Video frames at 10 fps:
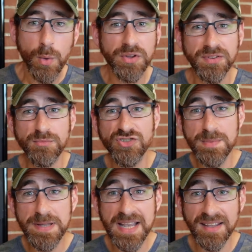with some
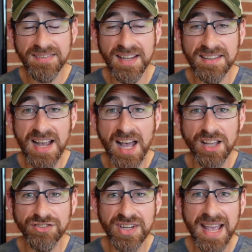GPS
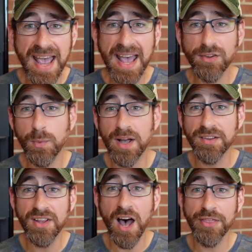technology as well
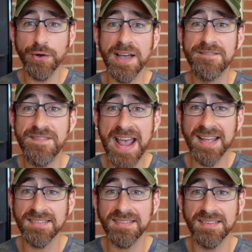as other
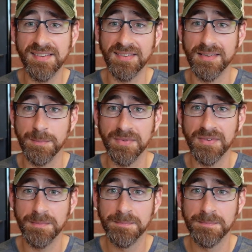advanced systems.